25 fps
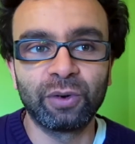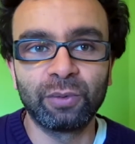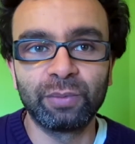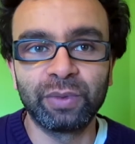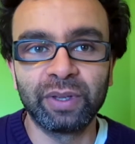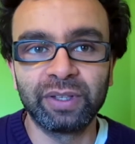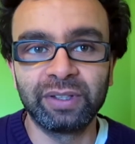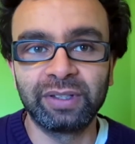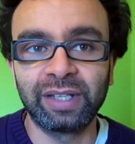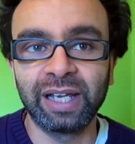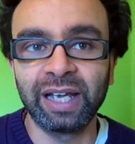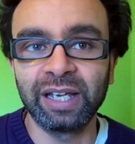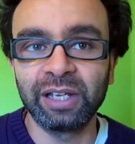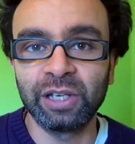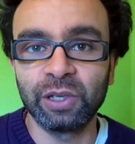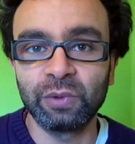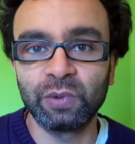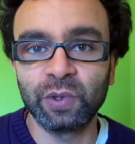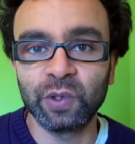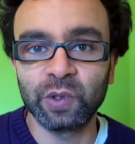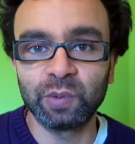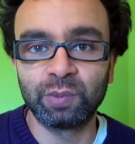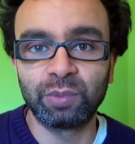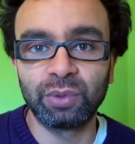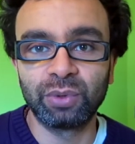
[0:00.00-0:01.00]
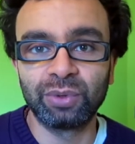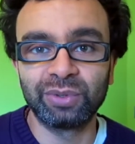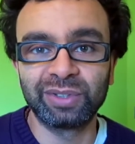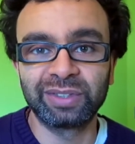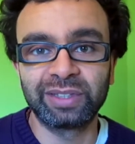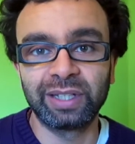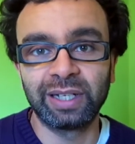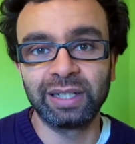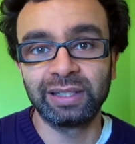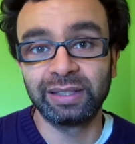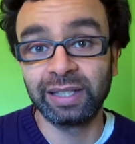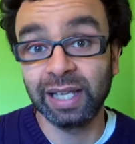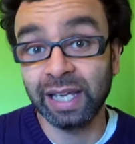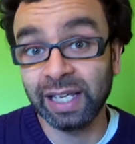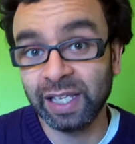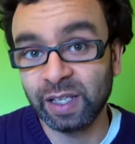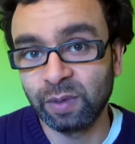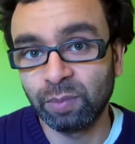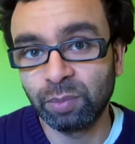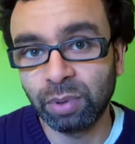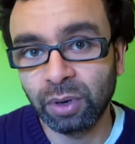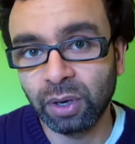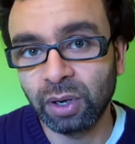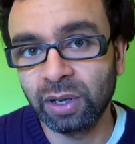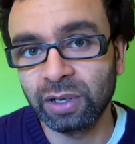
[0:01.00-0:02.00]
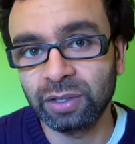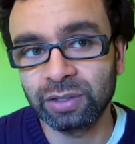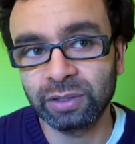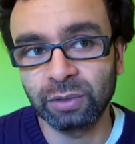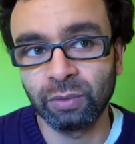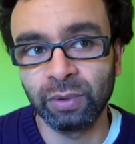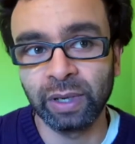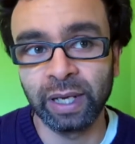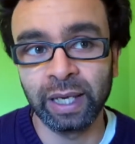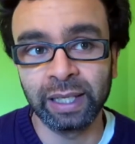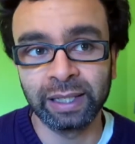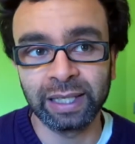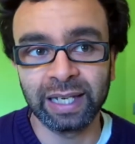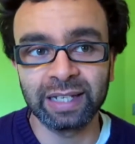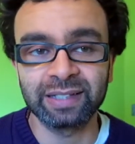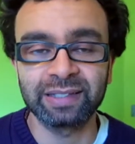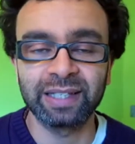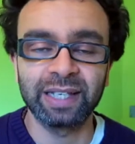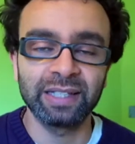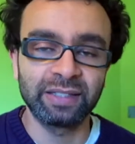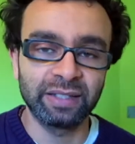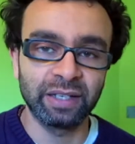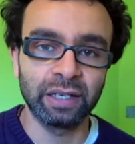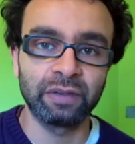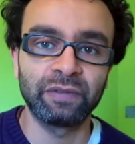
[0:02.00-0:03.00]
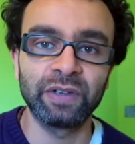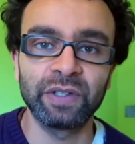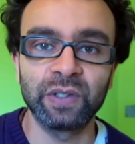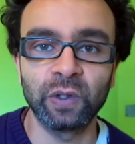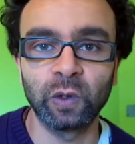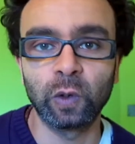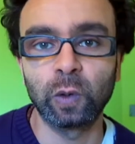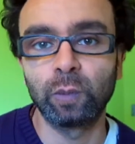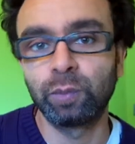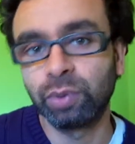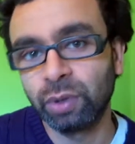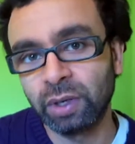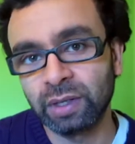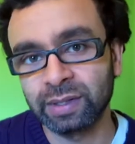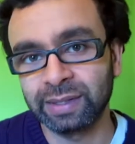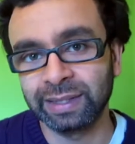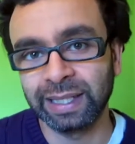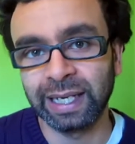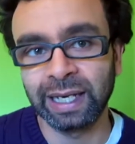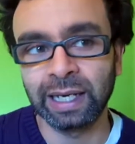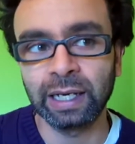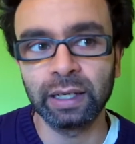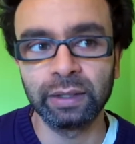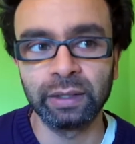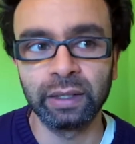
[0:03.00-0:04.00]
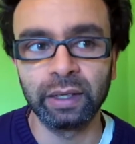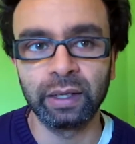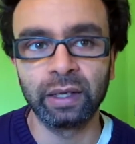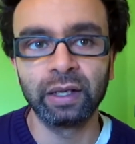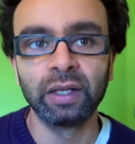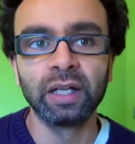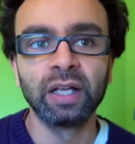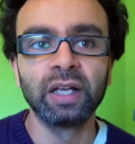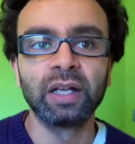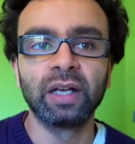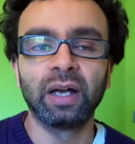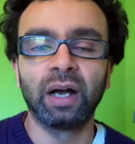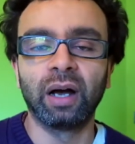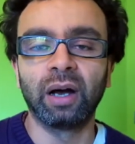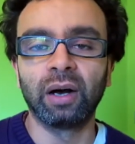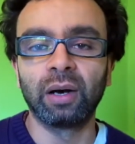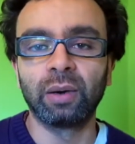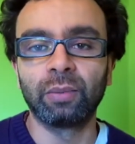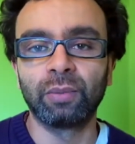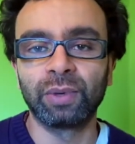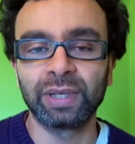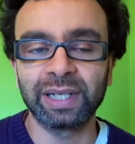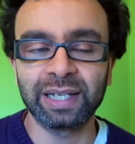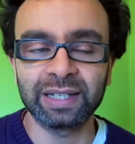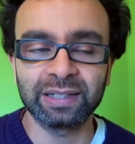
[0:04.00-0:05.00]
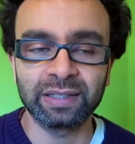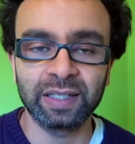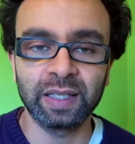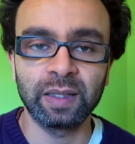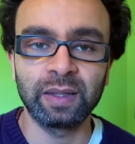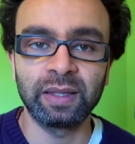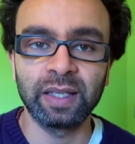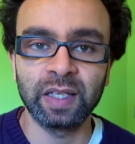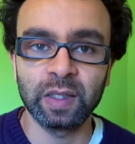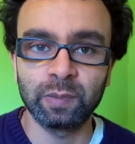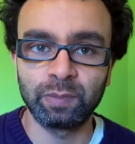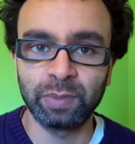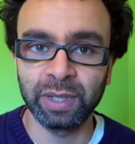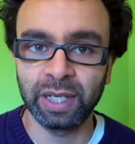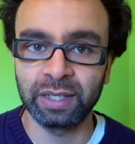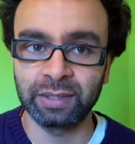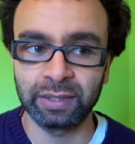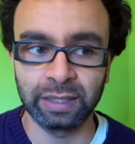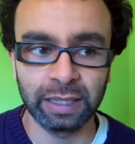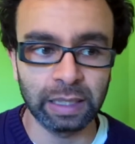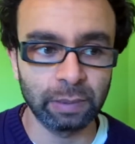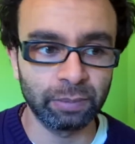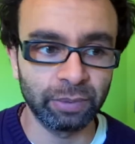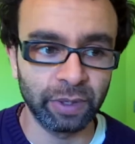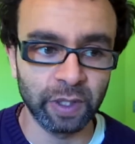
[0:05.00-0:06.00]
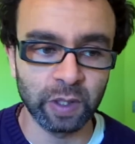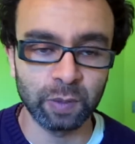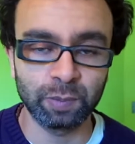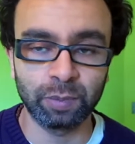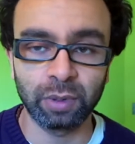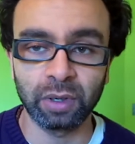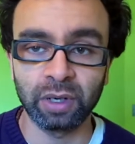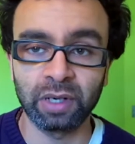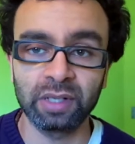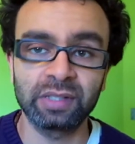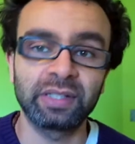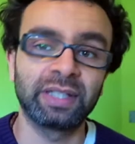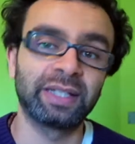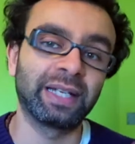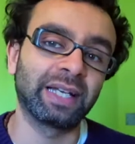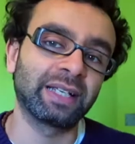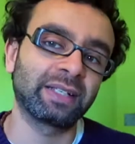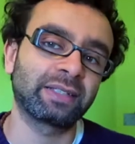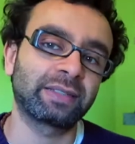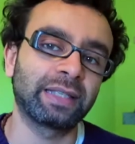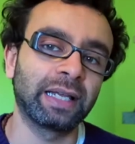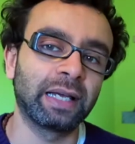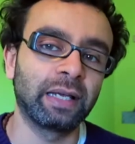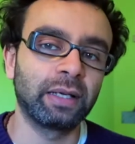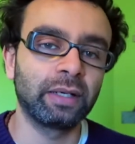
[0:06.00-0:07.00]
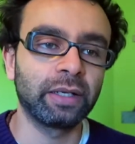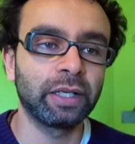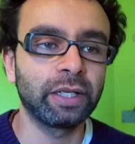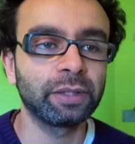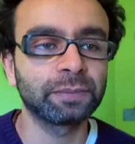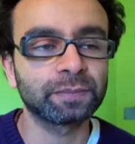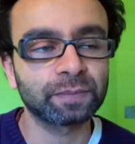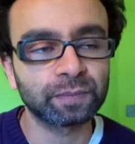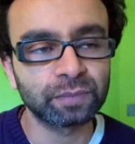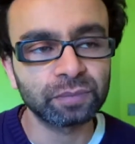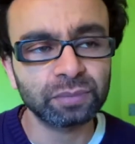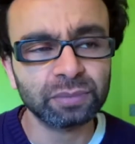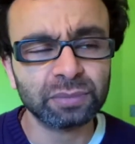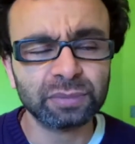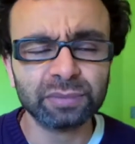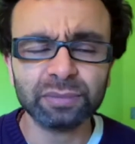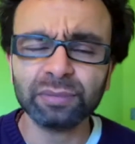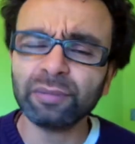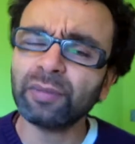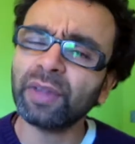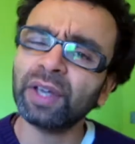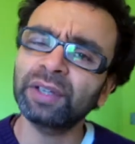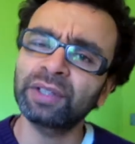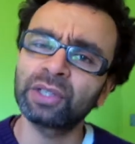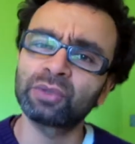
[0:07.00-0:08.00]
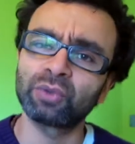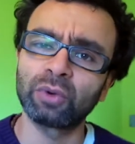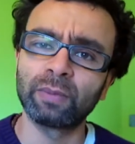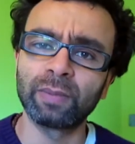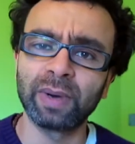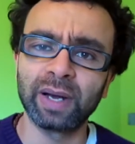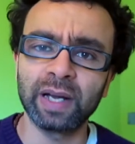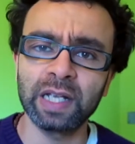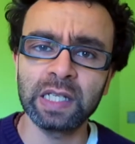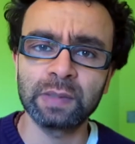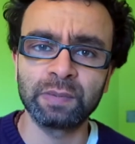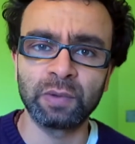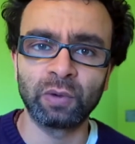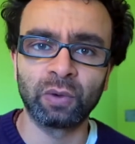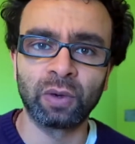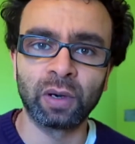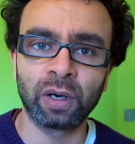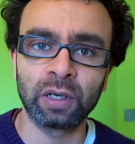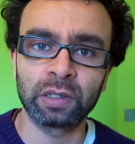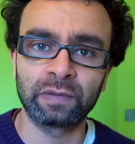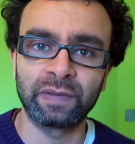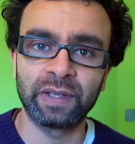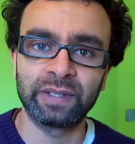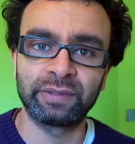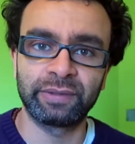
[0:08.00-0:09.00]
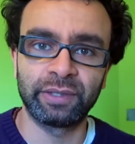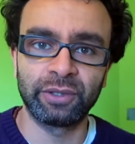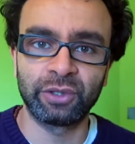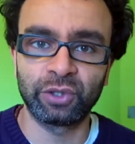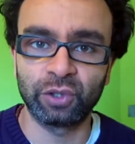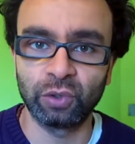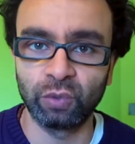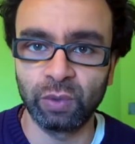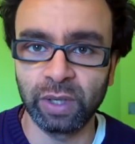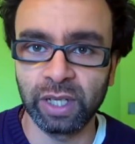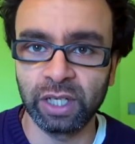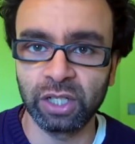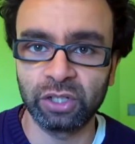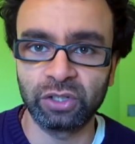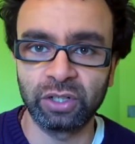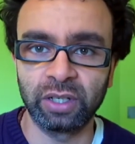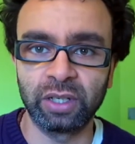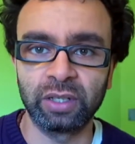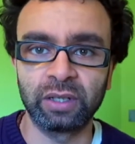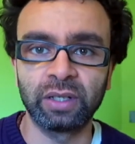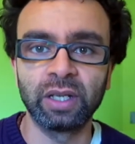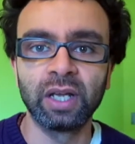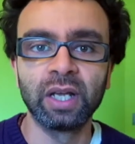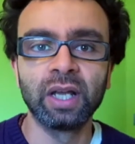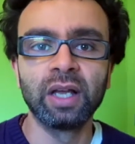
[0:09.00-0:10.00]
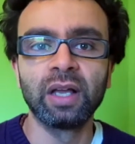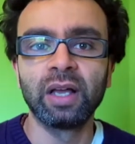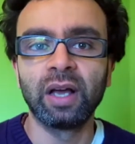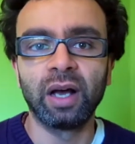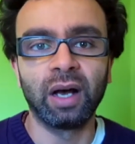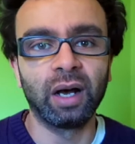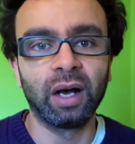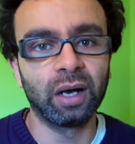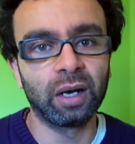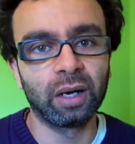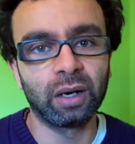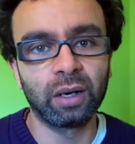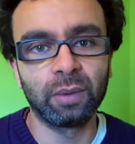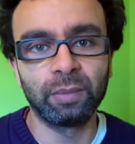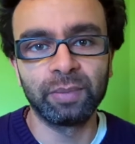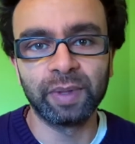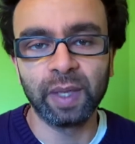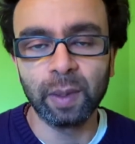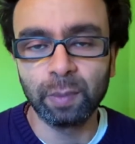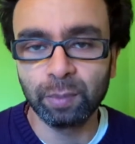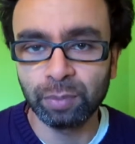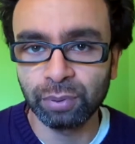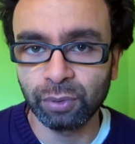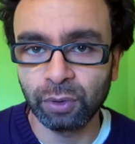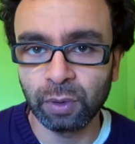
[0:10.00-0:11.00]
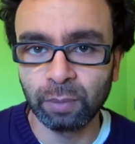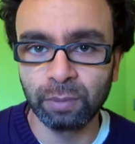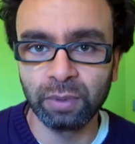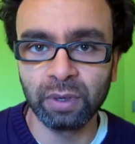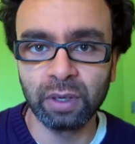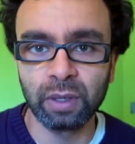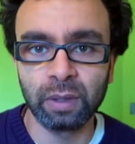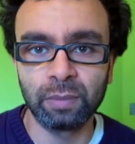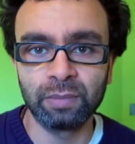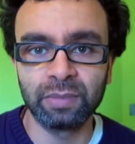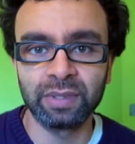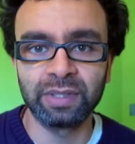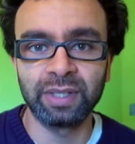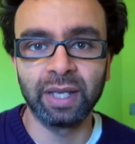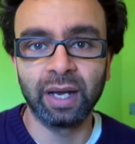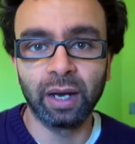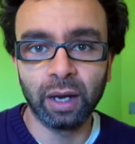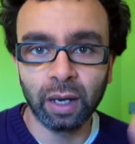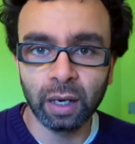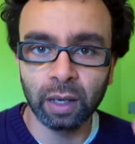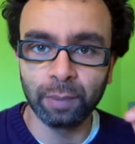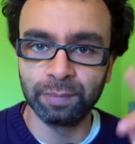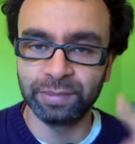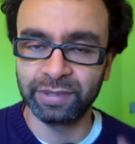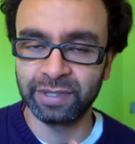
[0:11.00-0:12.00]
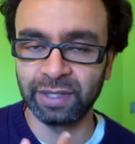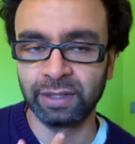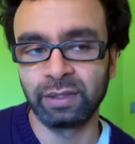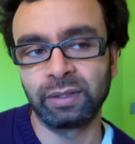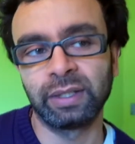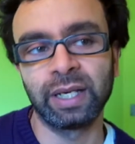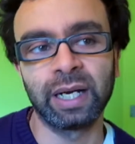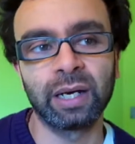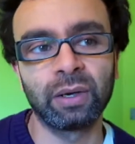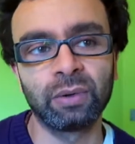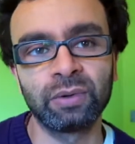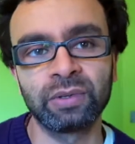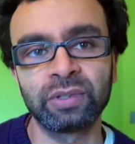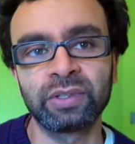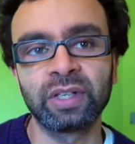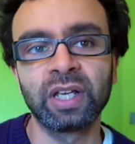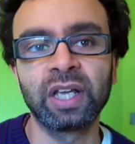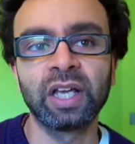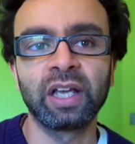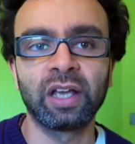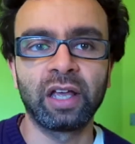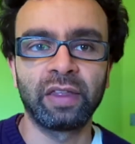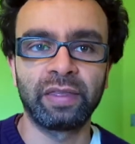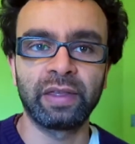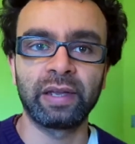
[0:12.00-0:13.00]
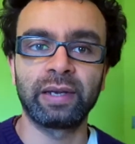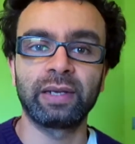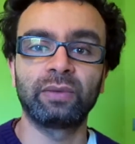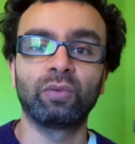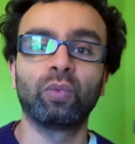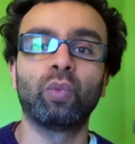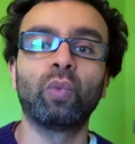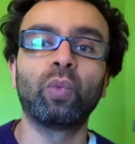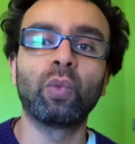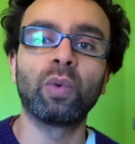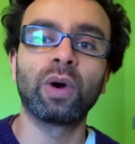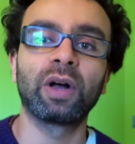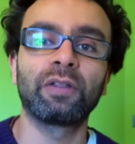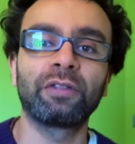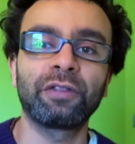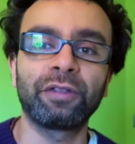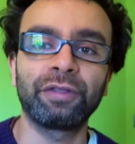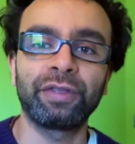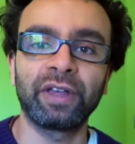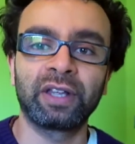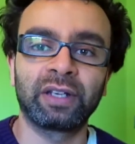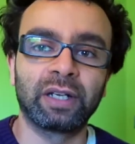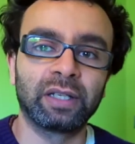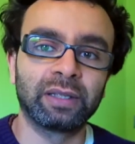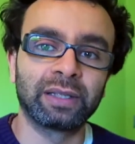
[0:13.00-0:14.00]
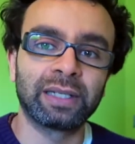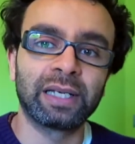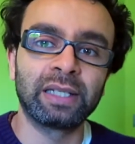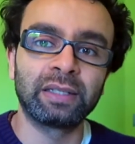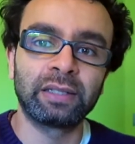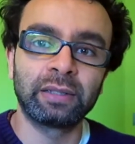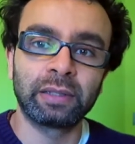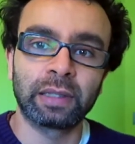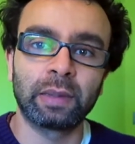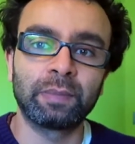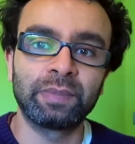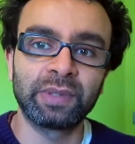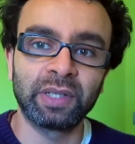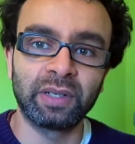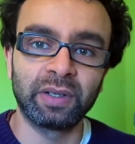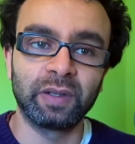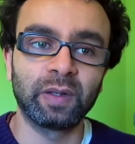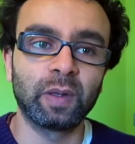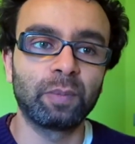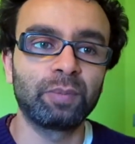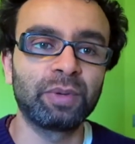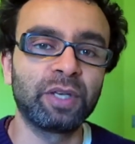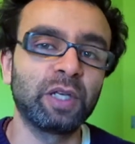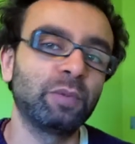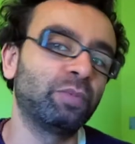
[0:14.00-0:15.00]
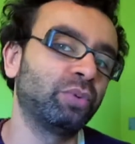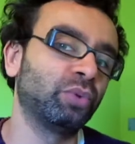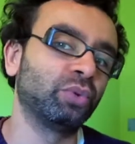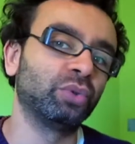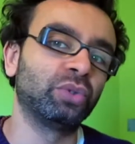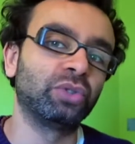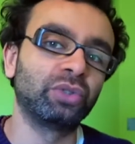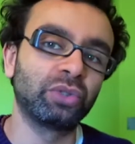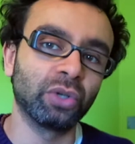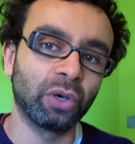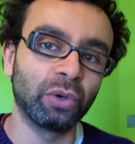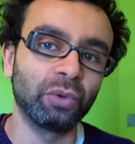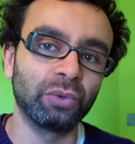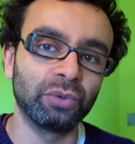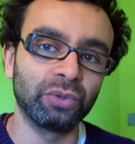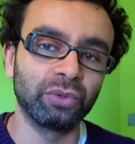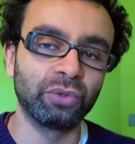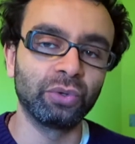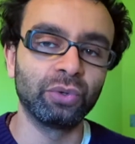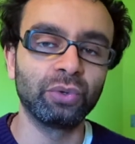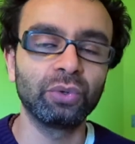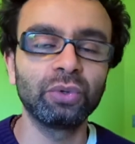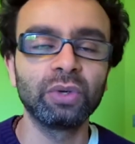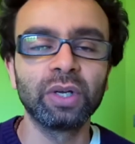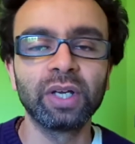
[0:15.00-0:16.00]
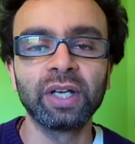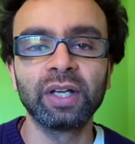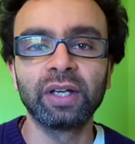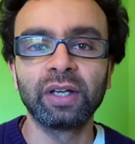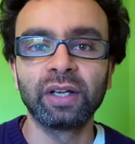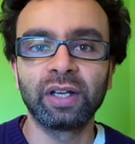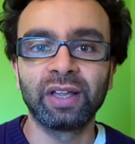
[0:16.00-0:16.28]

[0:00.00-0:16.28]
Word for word: from the day he was born to the day he passed away. And I say to every single person out there, um, when I see these big celebrities passing, like Stan Lee, it just reminds me, regardless of their situation, um, their problems, their ups and downs, they did one thing that 99% of the people don't do.